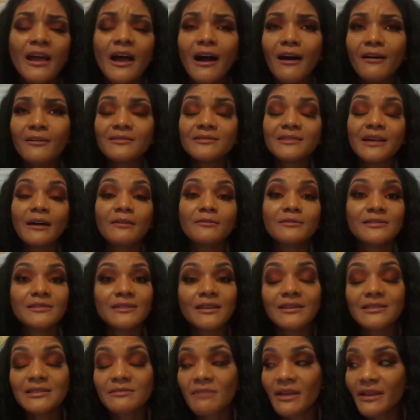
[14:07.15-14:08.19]
I, I was
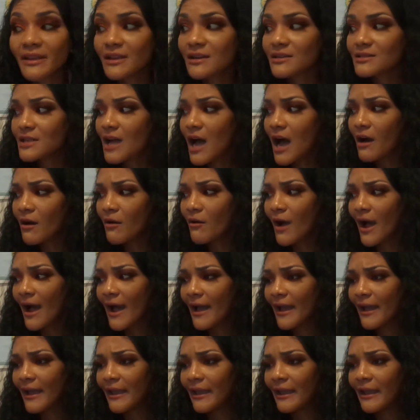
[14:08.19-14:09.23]
telling somebody else how
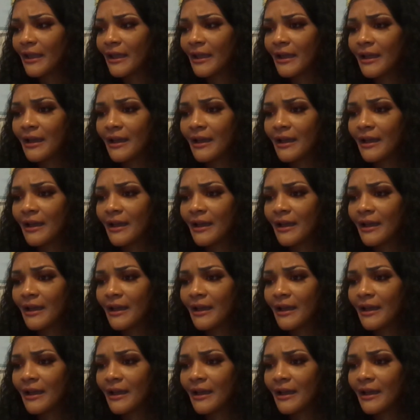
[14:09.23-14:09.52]
I